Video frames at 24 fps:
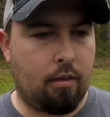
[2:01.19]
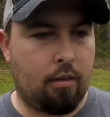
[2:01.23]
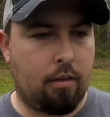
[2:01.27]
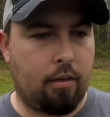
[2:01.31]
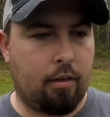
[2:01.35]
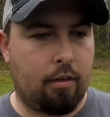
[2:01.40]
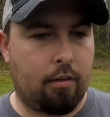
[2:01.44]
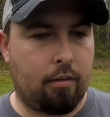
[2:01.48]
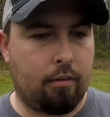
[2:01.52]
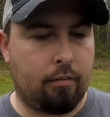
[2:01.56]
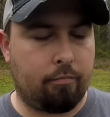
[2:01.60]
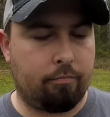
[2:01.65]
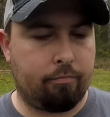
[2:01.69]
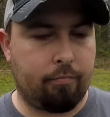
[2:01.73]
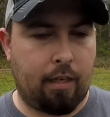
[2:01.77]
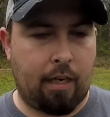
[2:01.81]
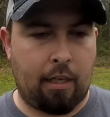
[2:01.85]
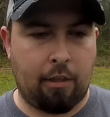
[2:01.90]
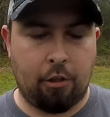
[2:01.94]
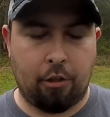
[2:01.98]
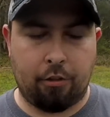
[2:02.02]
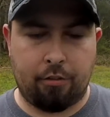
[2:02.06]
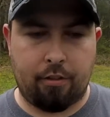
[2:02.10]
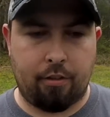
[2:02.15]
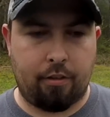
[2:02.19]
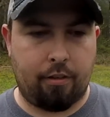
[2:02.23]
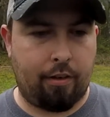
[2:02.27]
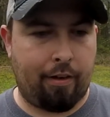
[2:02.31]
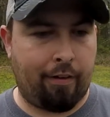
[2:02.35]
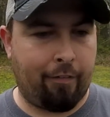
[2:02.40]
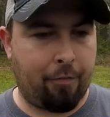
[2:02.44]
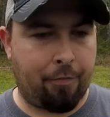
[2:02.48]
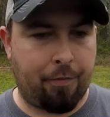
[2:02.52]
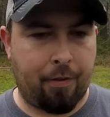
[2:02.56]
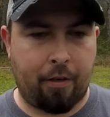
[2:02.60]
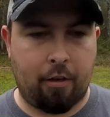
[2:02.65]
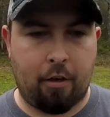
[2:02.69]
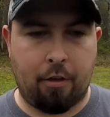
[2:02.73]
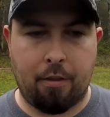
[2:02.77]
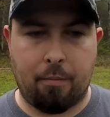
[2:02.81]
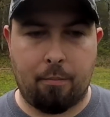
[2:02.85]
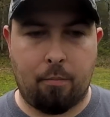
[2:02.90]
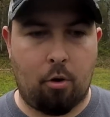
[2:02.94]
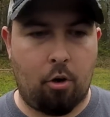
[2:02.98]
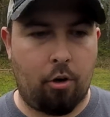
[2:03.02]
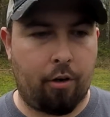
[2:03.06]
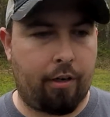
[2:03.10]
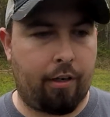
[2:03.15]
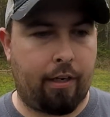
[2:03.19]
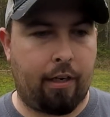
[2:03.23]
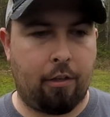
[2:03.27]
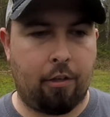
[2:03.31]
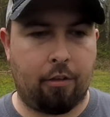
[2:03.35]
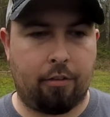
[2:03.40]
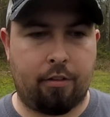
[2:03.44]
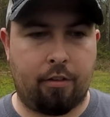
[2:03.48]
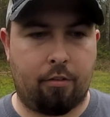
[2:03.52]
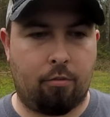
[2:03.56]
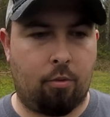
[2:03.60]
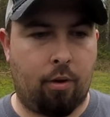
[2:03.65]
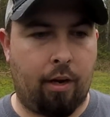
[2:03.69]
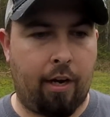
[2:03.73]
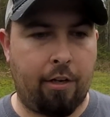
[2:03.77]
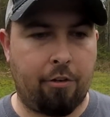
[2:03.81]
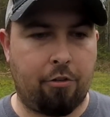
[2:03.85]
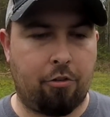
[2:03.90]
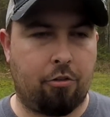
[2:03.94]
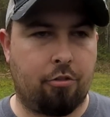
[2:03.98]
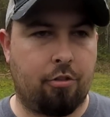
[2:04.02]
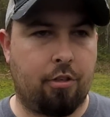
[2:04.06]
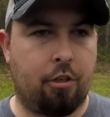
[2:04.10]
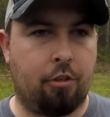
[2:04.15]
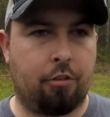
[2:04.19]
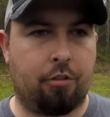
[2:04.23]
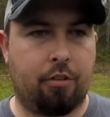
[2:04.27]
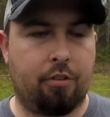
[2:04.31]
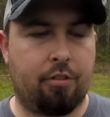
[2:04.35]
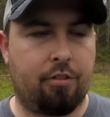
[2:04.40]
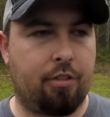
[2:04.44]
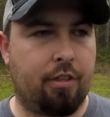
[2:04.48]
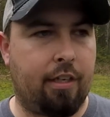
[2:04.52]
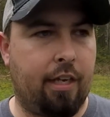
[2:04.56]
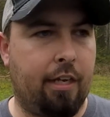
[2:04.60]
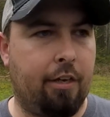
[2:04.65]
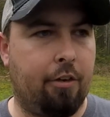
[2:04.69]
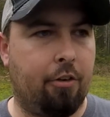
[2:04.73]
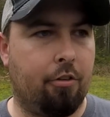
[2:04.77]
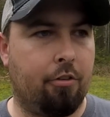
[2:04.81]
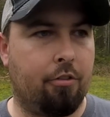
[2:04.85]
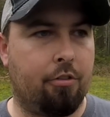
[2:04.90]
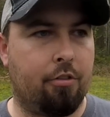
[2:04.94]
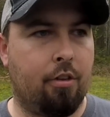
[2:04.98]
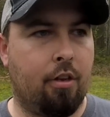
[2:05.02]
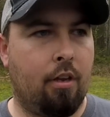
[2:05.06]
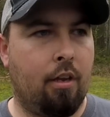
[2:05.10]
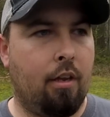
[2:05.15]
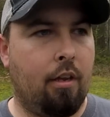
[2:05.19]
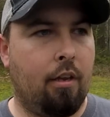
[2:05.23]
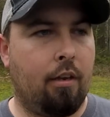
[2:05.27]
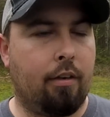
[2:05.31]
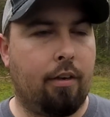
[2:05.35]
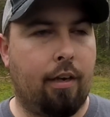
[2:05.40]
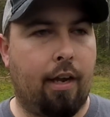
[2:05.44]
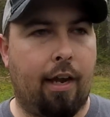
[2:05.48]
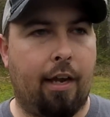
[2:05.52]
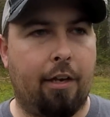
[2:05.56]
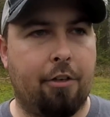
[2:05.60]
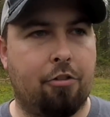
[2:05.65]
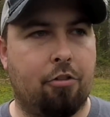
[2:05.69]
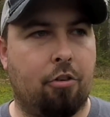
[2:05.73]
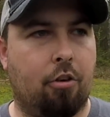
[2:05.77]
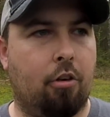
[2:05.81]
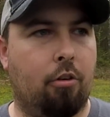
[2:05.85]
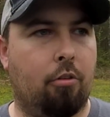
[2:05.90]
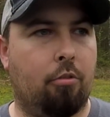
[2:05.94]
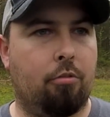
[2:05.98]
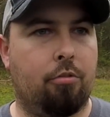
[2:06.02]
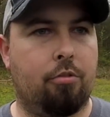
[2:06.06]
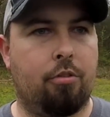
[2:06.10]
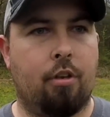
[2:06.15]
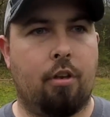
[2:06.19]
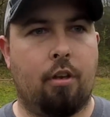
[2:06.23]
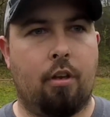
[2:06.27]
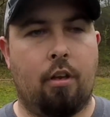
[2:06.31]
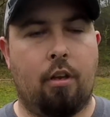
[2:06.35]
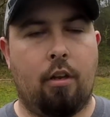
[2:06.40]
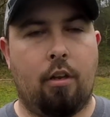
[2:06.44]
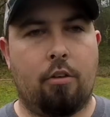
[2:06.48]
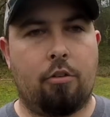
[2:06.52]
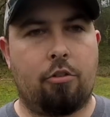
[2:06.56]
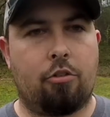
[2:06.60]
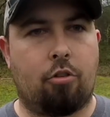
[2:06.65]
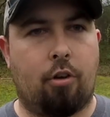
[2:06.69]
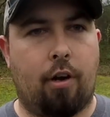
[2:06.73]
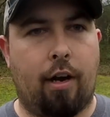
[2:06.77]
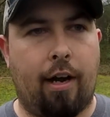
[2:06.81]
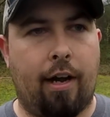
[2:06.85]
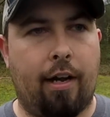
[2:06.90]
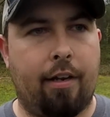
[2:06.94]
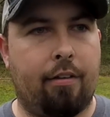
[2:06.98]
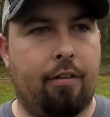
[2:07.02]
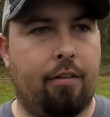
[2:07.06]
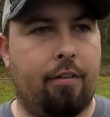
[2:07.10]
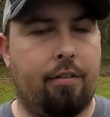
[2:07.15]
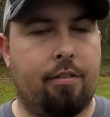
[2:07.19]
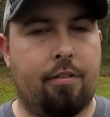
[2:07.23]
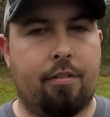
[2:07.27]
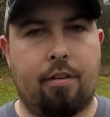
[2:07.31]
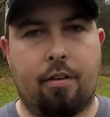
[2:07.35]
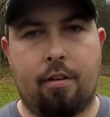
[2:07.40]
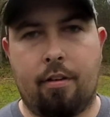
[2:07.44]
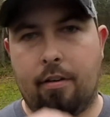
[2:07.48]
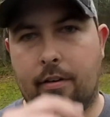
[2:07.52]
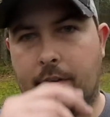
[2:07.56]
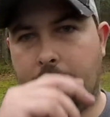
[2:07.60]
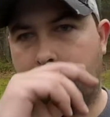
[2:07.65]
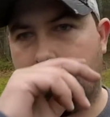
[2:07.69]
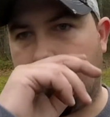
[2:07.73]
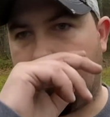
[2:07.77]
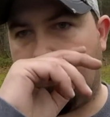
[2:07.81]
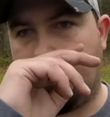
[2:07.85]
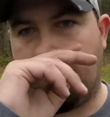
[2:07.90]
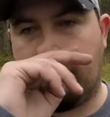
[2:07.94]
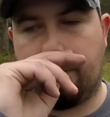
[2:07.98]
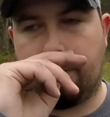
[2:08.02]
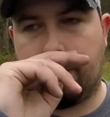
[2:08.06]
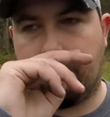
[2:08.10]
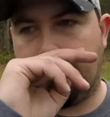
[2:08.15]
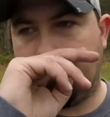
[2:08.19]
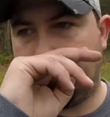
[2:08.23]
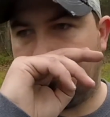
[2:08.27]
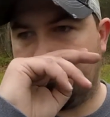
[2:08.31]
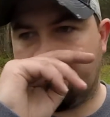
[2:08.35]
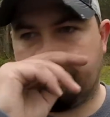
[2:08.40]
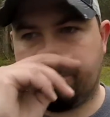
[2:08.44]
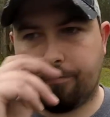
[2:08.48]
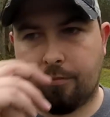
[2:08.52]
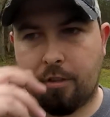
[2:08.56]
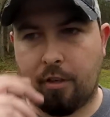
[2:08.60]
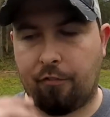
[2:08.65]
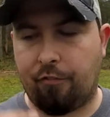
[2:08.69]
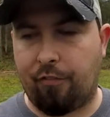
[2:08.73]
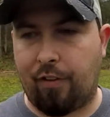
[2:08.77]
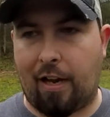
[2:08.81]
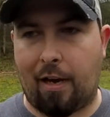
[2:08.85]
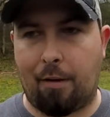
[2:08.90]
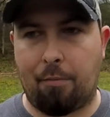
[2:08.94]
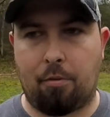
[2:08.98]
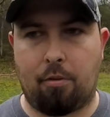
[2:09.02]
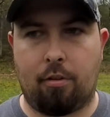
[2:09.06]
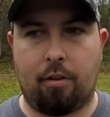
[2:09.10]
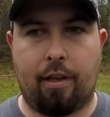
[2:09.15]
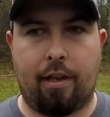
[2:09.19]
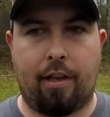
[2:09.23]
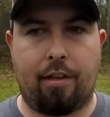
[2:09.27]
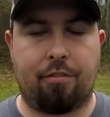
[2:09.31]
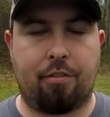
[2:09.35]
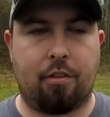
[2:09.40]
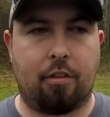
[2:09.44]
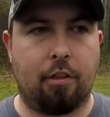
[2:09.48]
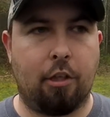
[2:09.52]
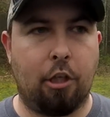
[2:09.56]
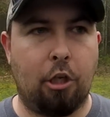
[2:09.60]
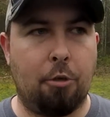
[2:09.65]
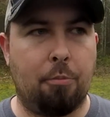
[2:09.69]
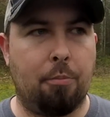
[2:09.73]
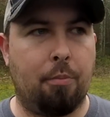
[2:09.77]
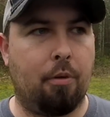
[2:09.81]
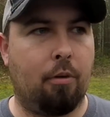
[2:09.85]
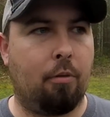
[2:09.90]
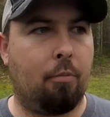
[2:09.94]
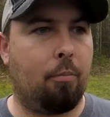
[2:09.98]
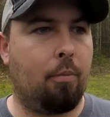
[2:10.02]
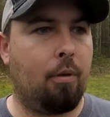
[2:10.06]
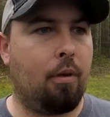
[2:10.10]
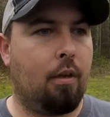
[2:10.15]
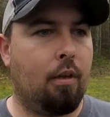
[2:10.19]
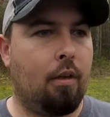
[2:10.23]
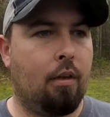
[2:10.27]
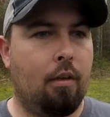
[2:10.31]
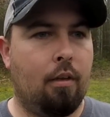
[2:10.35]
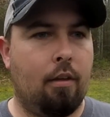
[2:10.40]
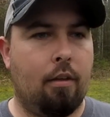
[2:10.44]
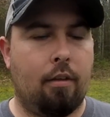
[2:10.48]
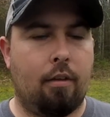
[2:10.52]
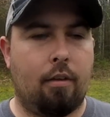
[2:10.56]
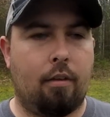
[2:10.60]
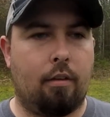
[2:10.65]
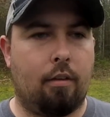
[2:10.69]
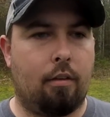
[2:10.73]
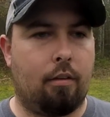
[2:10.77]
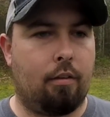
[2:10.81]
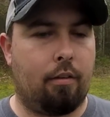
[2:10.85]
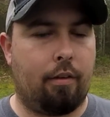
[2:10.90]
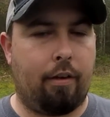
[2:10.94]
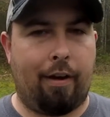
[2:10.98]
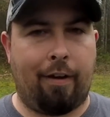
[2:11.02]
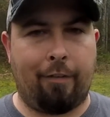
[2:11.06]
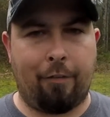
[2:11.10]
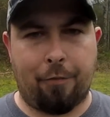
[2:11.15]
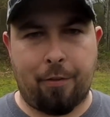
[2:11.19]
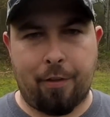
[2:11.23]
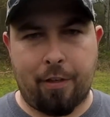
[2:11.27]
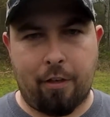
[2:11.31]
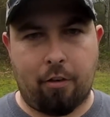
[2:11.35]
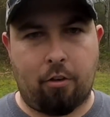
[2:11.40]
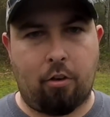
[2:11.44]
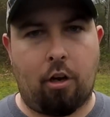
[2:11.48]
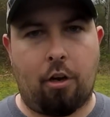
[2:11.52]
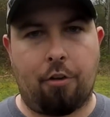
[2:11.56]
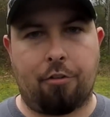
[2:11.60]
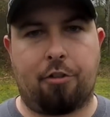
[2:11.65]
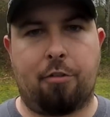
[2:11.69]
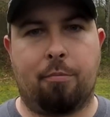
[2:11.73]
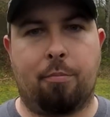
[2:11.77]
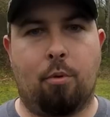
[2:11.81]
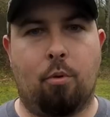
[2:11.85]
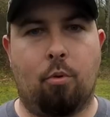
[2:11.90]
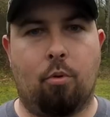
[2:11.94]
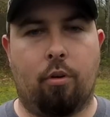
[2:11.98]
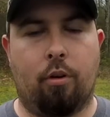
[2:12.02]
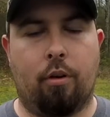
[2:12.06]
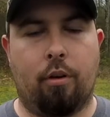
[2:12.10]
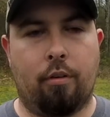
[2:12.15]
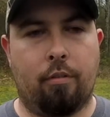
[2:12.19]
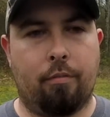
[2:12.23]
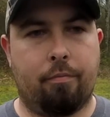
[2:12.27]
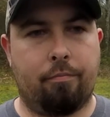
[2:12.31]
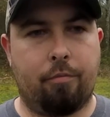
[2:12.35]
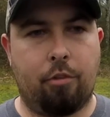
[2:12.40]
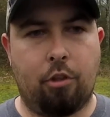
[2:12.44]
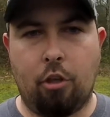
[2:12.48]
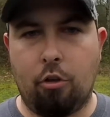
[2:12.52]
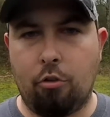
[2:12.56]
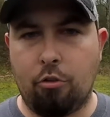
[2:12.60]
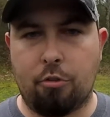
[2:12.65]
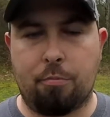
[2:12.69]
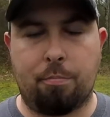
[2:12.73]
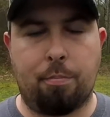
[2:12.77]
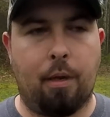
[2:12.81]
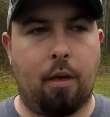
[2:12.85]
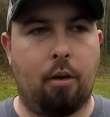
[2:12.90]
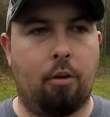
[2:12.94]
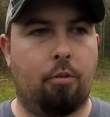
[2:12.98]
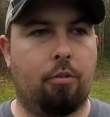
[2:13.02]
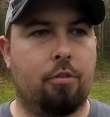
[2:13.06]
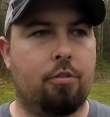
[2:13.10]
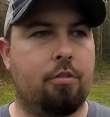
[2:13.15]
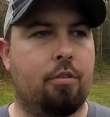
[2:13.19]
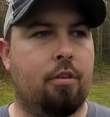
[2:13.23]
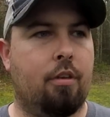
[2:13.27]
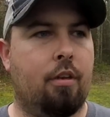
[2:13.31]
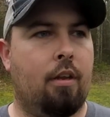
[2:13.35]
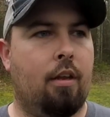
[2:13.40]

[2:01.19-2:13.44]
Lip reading: I looked at everything on the market. I looked at Rangers, I looked at Skeeters, Nitros, Tritons, Fiberglass, aluminum, everything across the board, used boats.